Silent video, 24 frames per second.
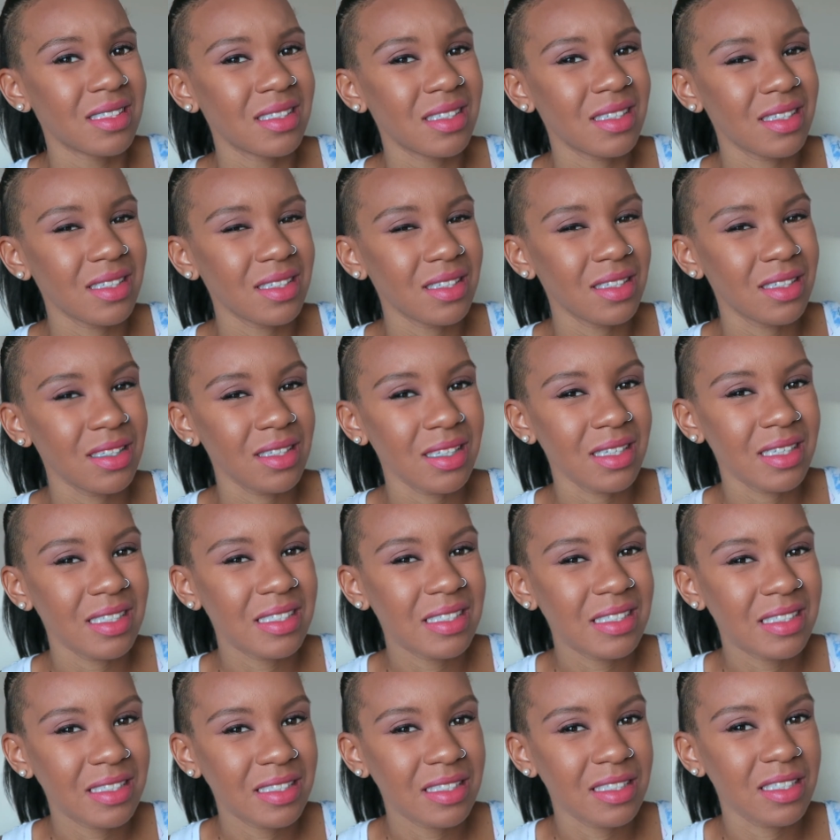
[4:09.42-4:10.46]

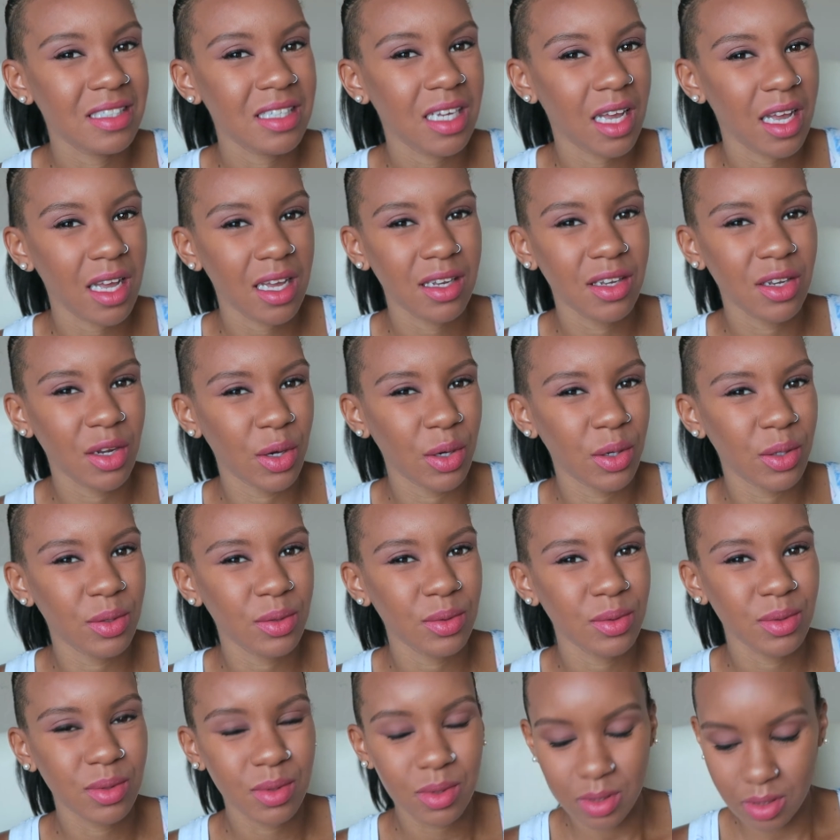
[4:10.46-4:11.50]
Yeah,
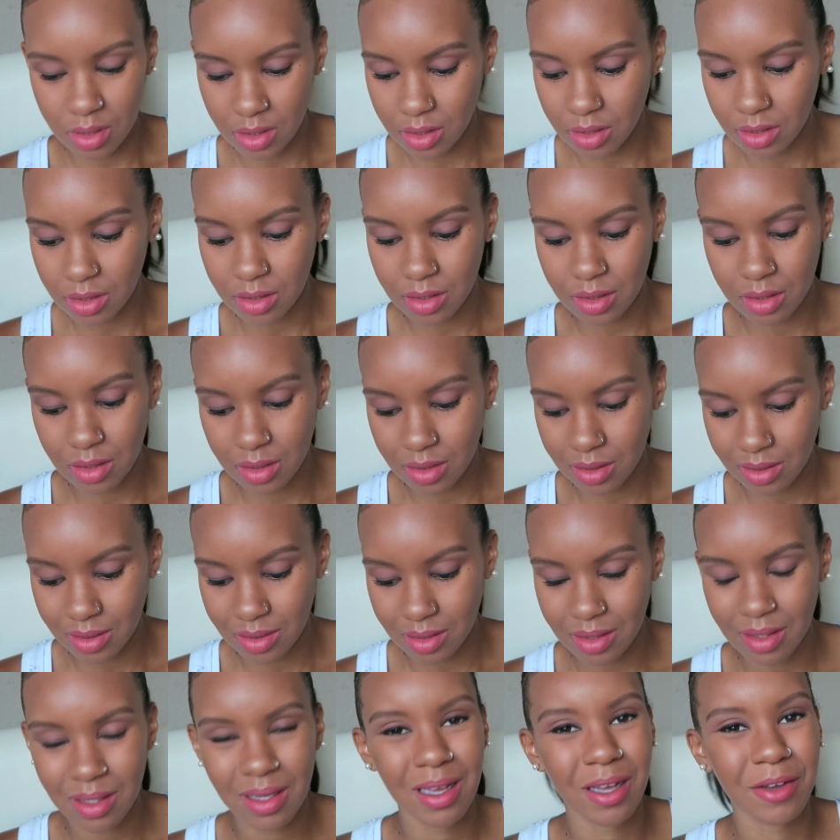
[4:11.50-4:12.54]
no,
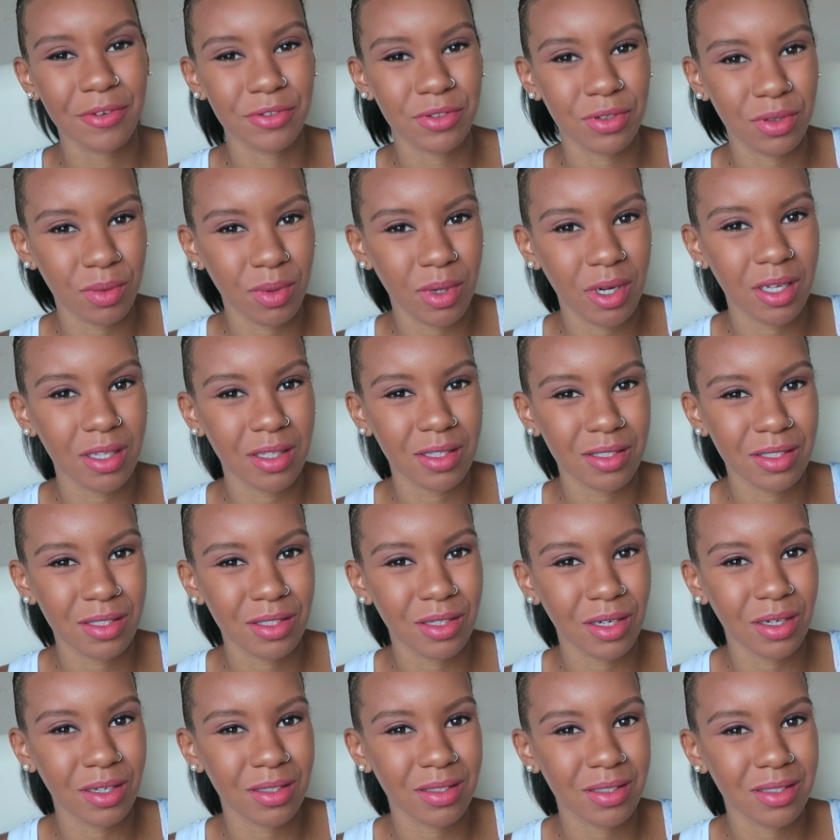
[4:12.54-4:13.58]
after a while it
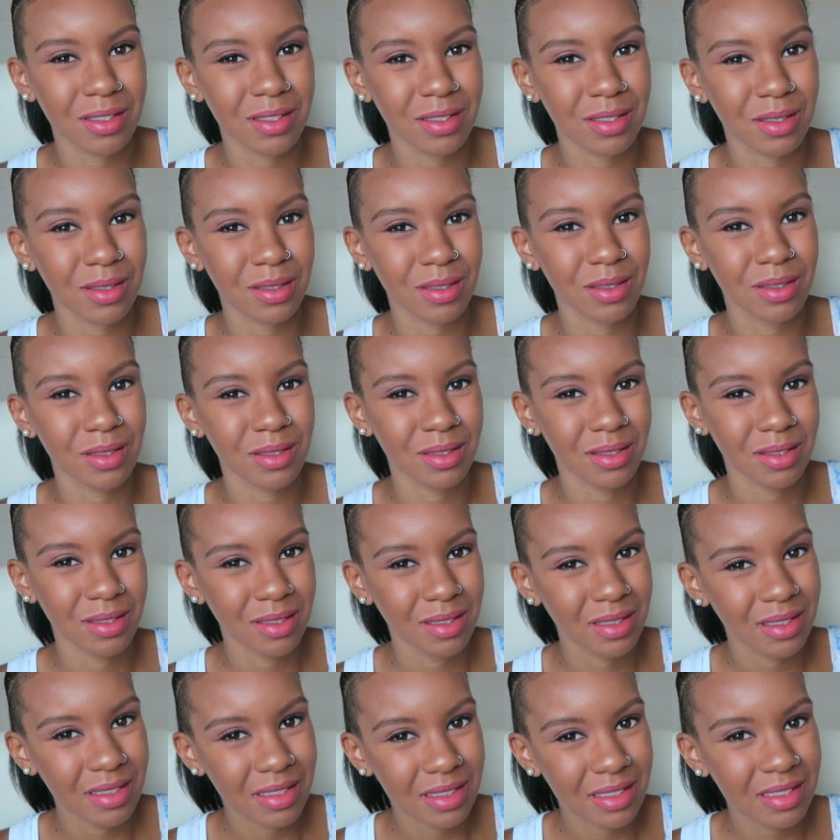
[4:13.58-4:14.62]
starts to
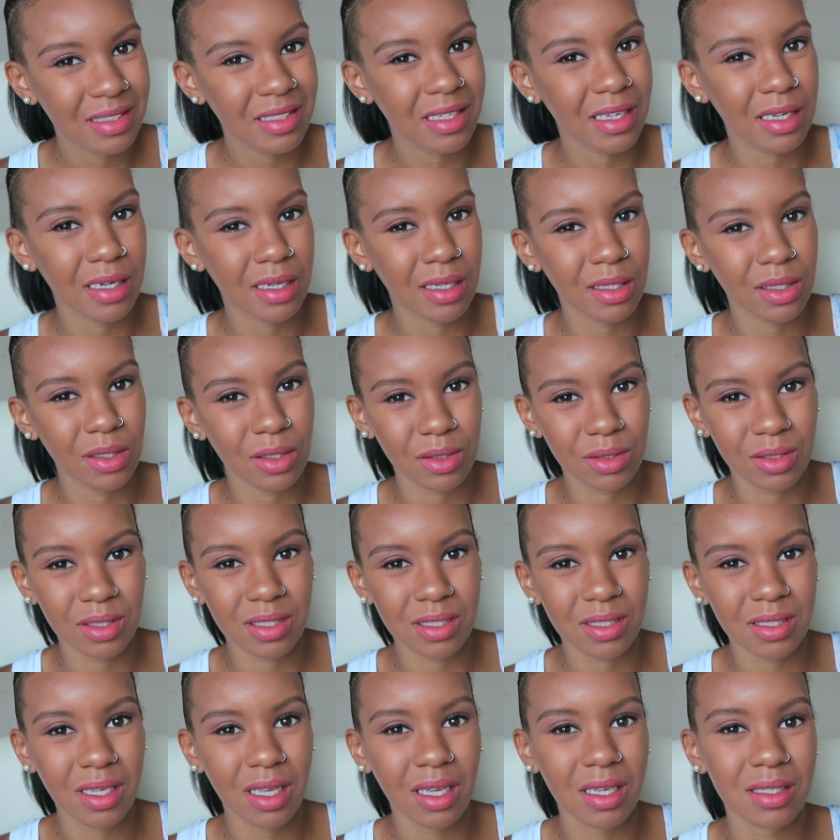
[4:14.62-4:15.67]
get a little
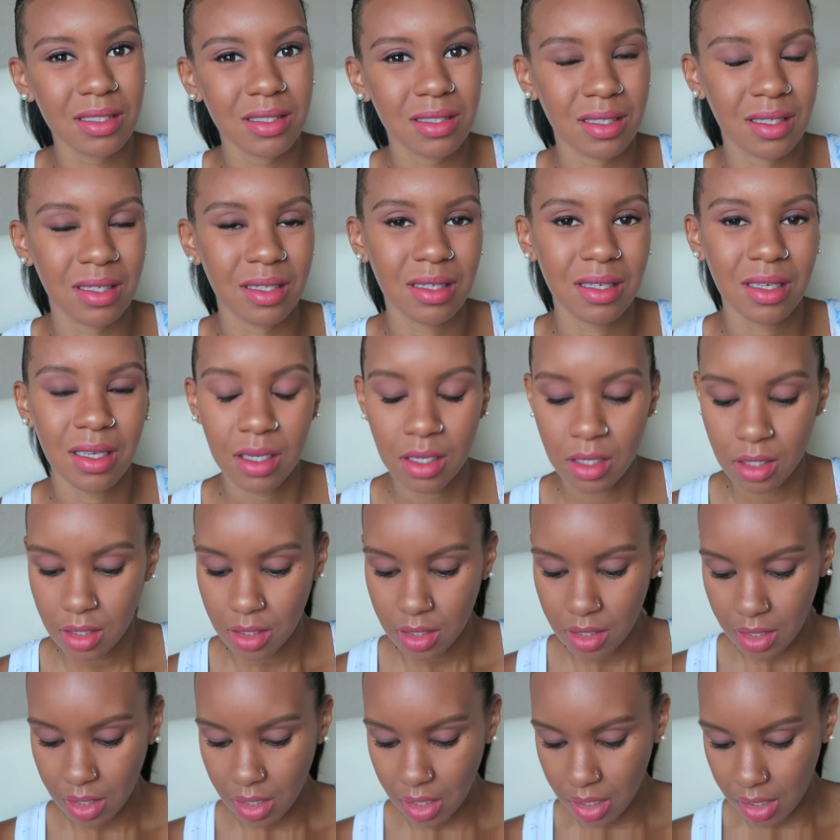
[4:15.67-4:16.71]
disgusting.
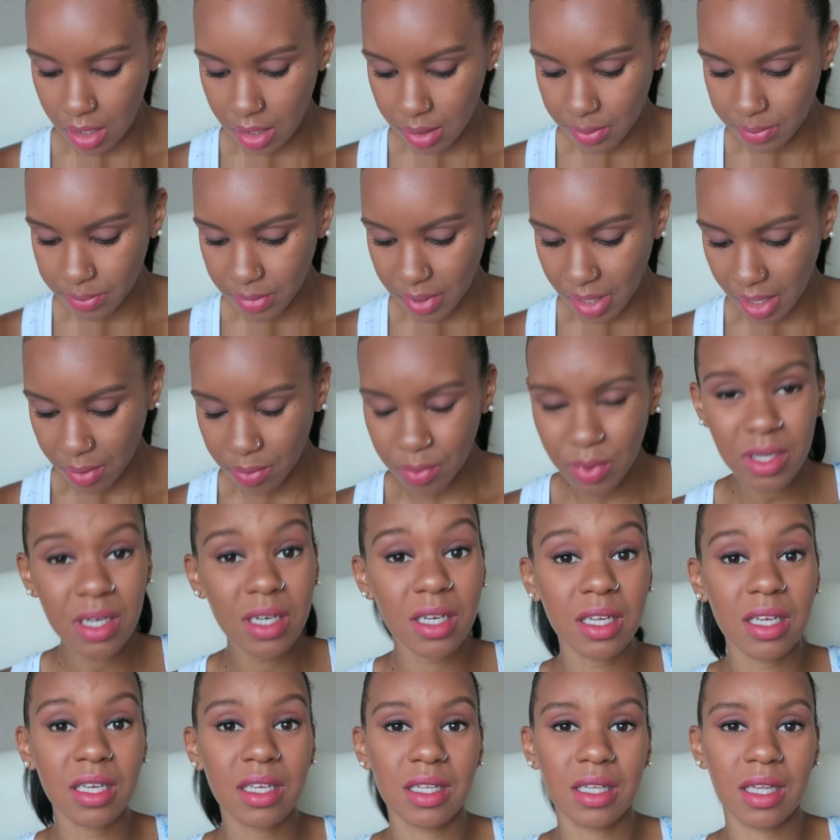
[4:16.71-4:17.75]
I
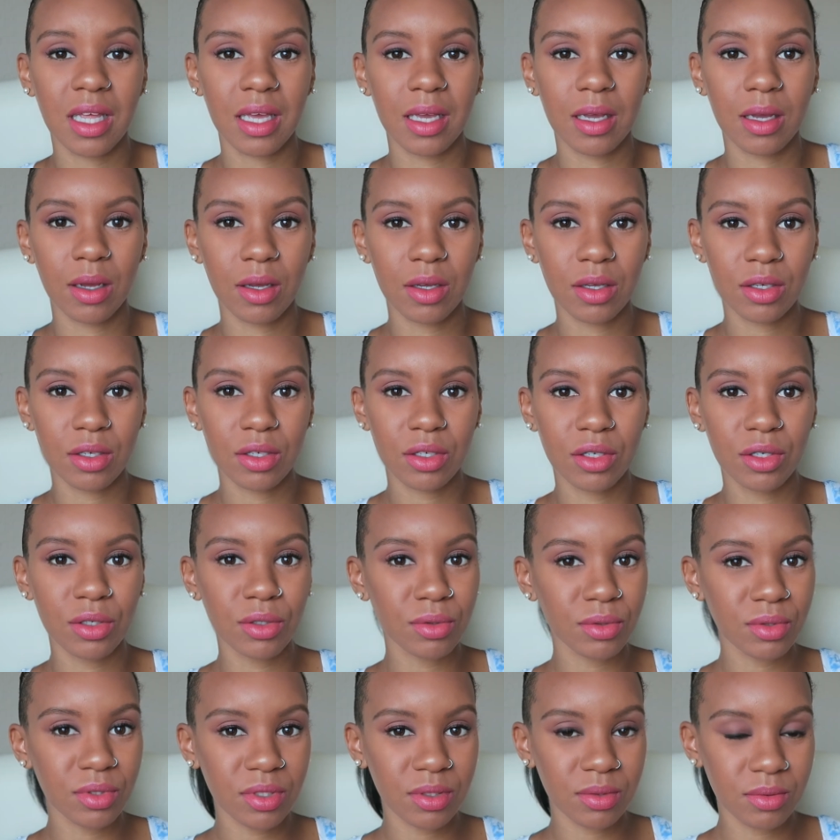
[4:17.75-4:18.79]
wouldn't eat like
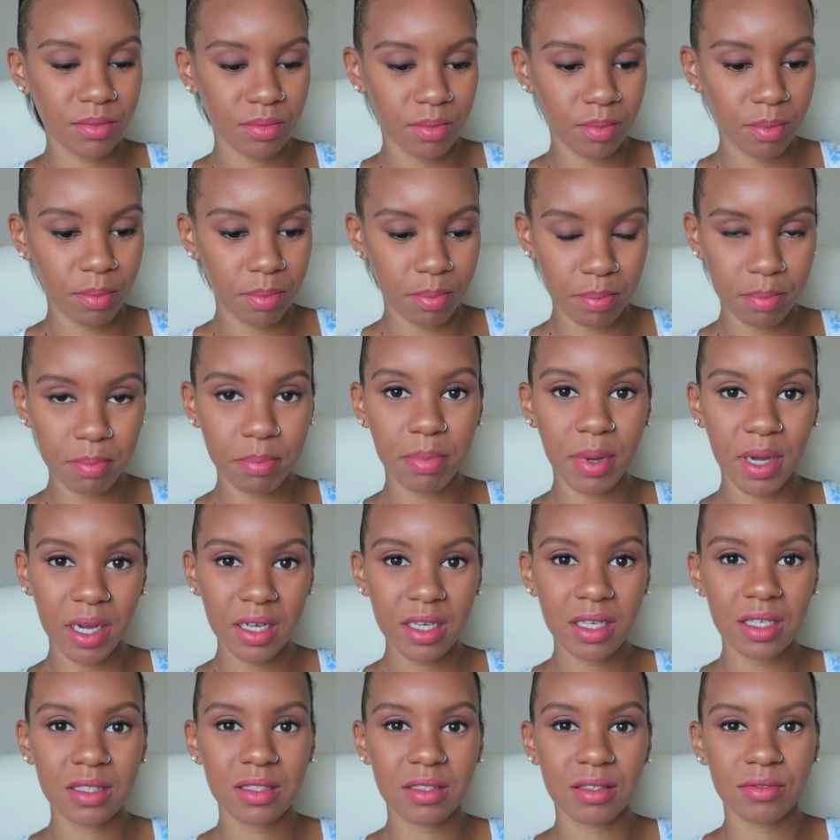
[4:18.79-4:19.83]
huge
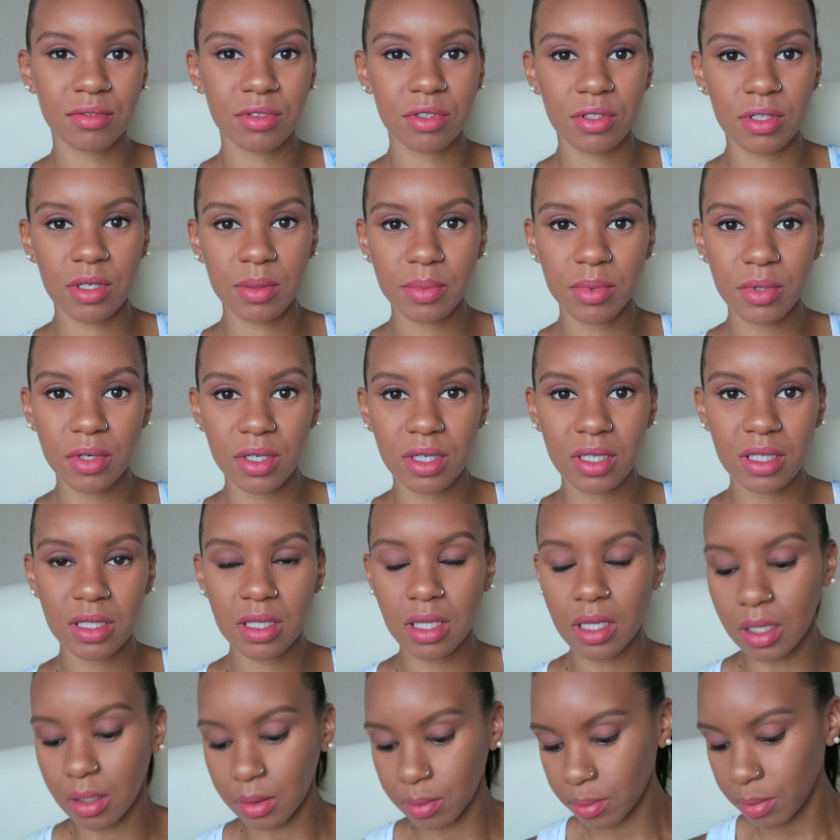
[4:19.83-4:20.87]
buckets of shrimp or
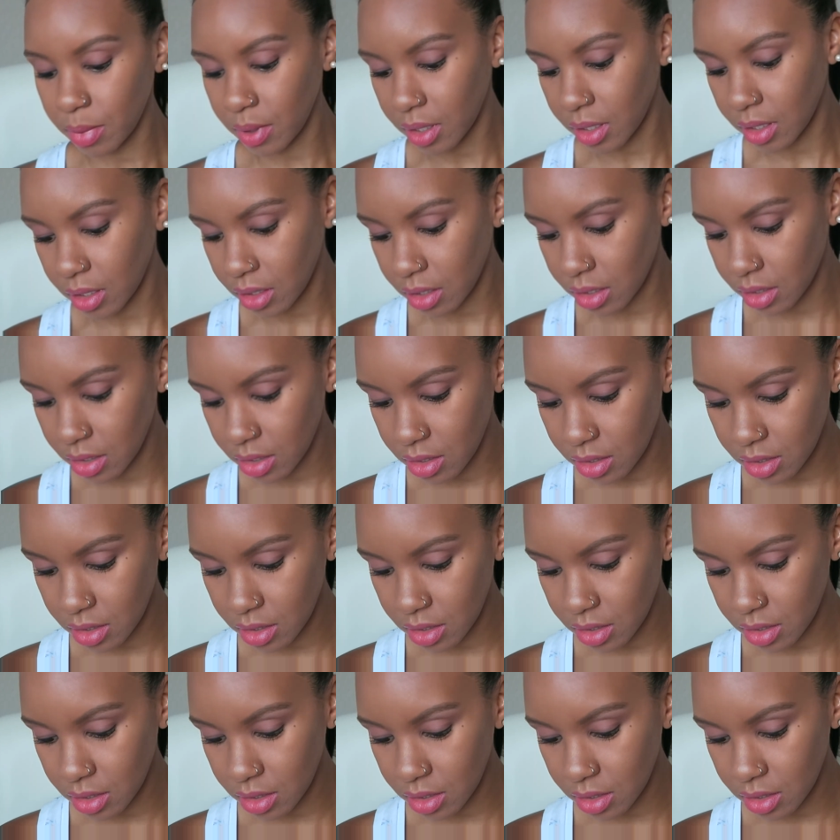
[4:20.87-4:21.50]
anything, but